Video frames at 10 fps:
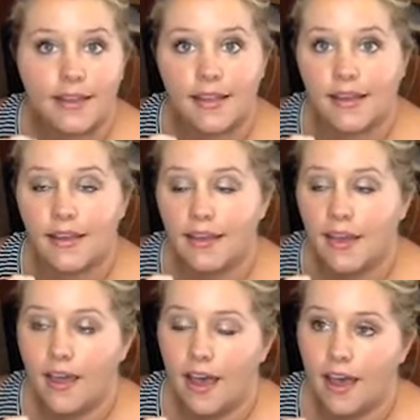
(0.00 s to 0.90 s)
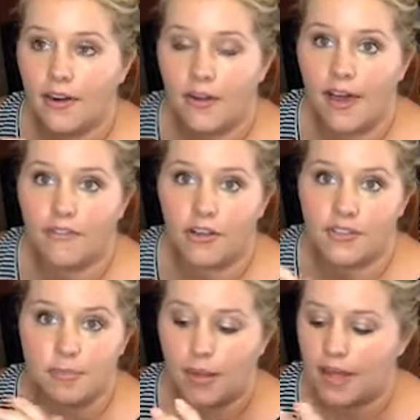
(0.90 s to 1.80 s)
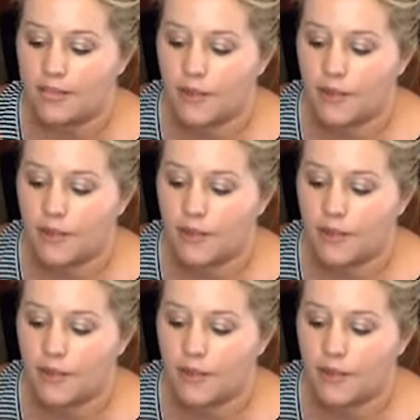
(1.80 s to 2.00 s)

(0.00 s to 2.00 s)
Like, I don't have all the supplies.